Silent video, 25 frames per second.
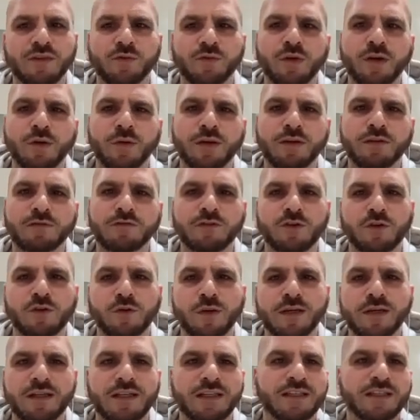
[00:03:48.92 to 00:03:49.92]
3-1,
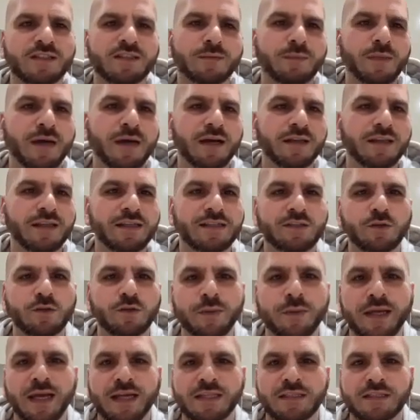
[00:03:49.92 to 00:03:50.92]
4-1. It doesn't matter. They
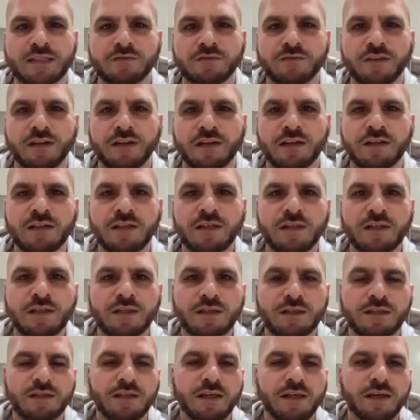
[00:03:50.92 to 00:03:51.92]
still beat Aston Villa.
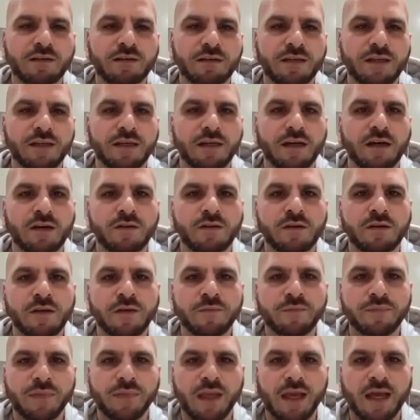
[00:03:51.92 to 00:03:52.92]
Yeah, there you go.
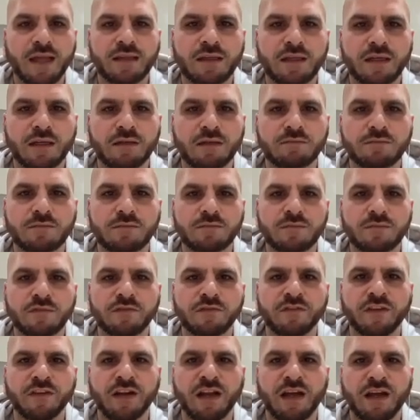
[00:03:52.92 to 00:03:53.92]
And
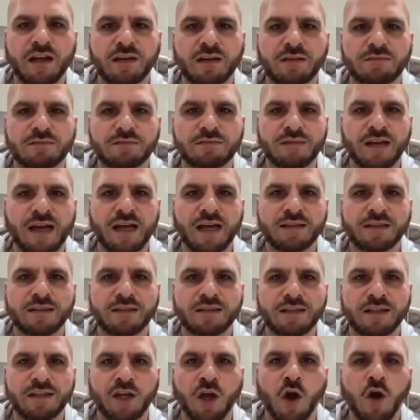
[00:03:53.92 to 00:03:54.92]
Villa had
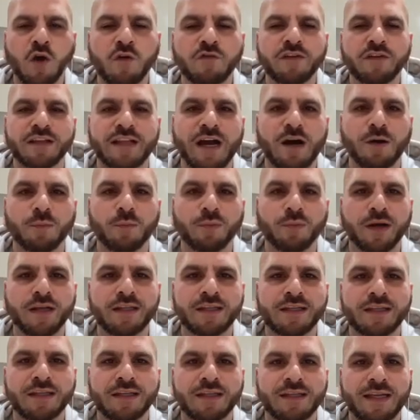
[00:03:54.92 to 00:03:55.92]
the COVID
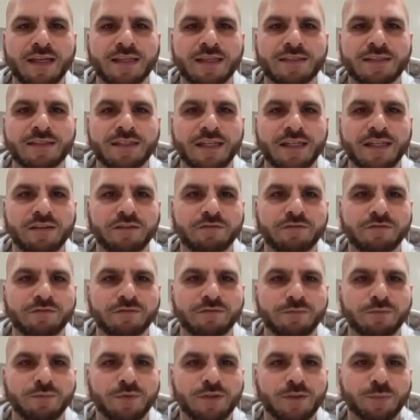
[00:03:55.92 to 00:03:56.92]
outbreak, didn't they, Steve?
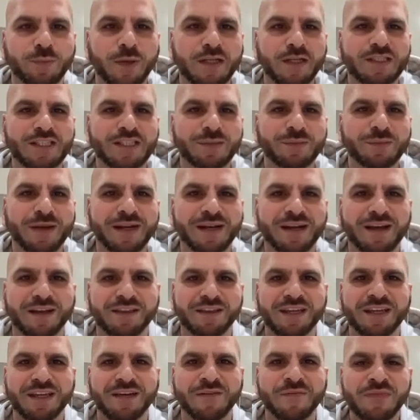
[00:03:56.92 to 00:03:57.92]
Which basically meant, I
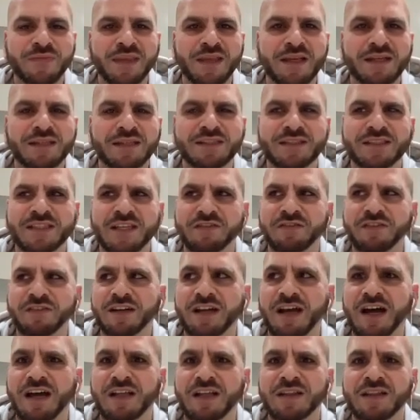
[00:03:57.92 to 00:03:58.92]
think,
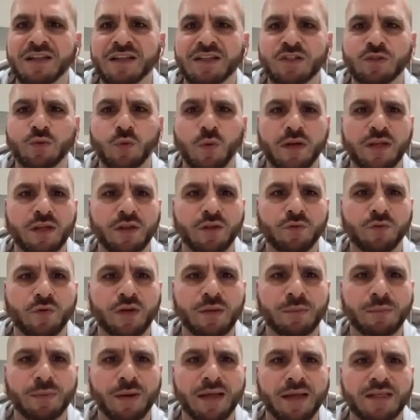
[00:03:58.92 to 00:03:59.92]
7 under
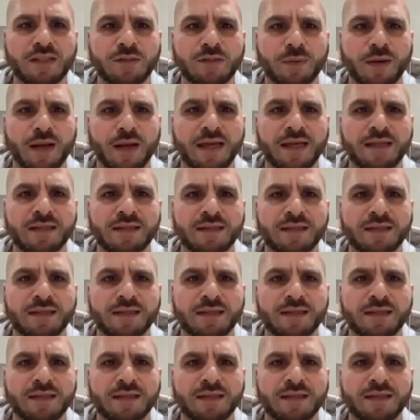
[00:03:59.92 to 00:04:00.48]
23 players played,